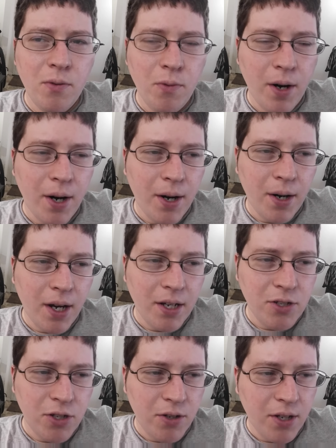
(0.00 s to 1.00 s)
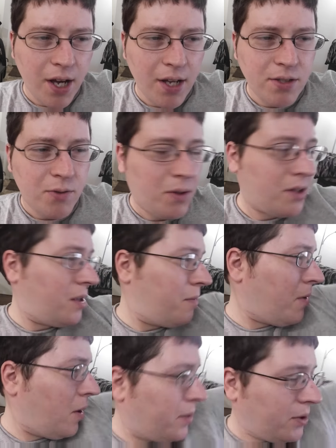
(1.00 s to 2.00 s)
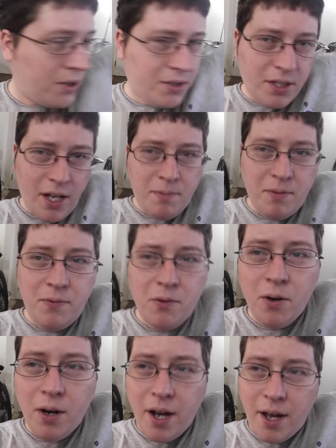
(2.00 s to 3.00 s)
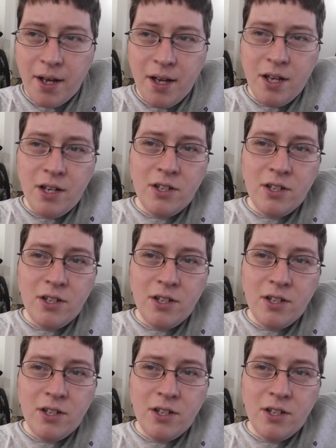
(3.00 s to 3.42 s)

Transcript: where I show you guys what the apartment looks like before I